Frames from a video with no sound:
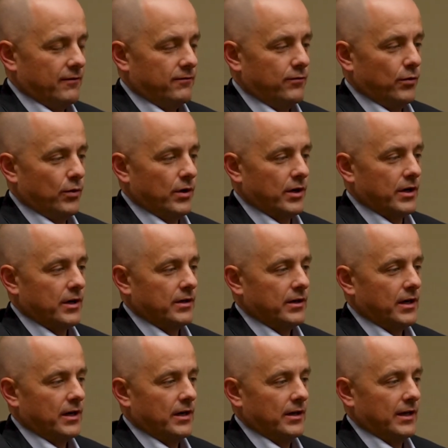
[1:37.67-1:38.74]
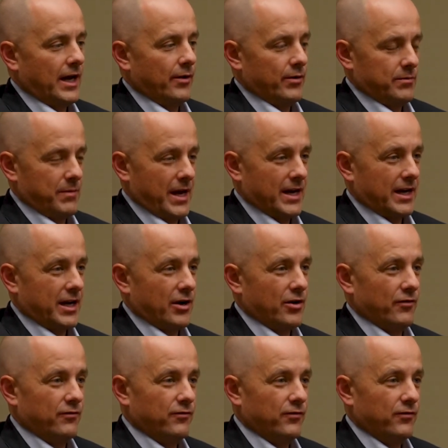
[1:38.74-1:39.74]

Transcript: for allowing Medicare